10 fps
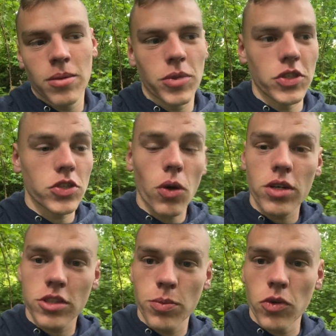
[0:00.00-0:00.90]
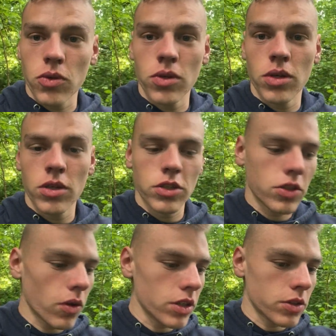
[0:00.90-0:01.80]
But you started small. You
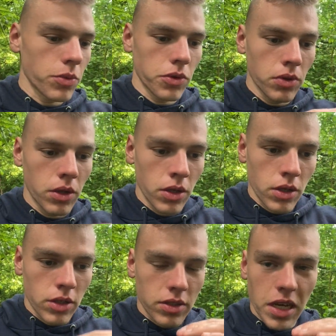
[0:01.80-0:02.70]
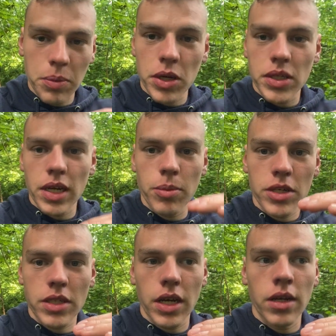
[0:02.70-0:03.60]
started small, day by day
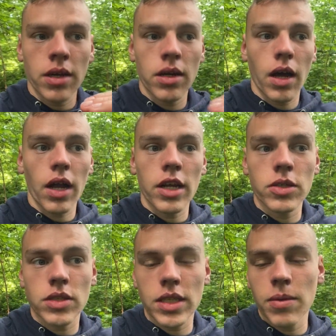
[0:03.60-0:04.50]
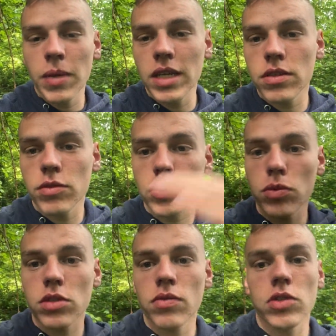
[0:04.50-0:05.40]
by day, and then you see amazing
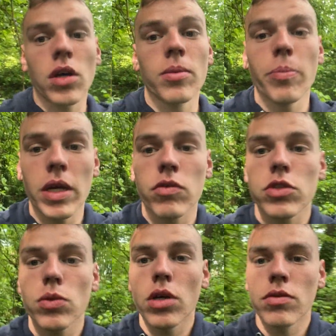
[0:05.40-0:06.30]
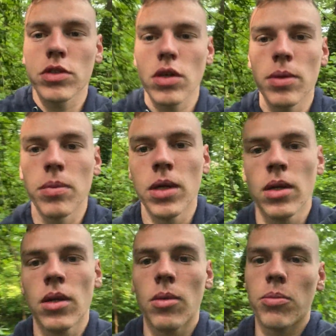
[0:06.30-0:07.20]
results over time, a big result over time.
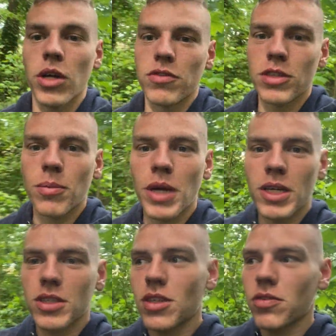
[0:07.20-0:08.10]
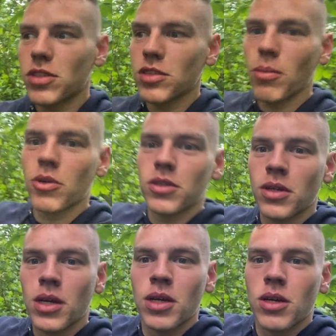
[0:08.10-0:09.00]
But if you compare yourself to someone
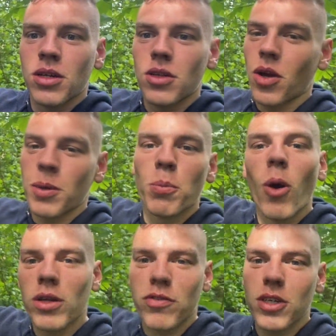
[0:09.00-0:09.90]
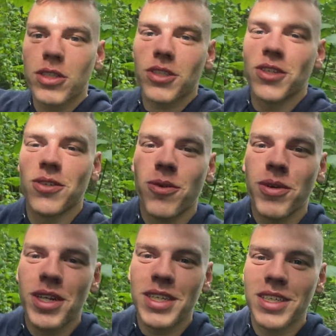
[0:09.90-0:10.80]
like Mike Thurston or
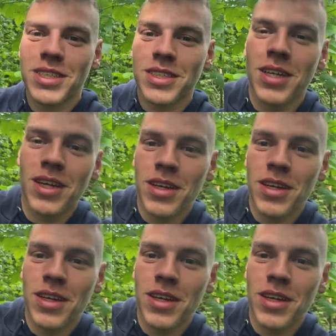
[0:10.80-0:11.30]
one of these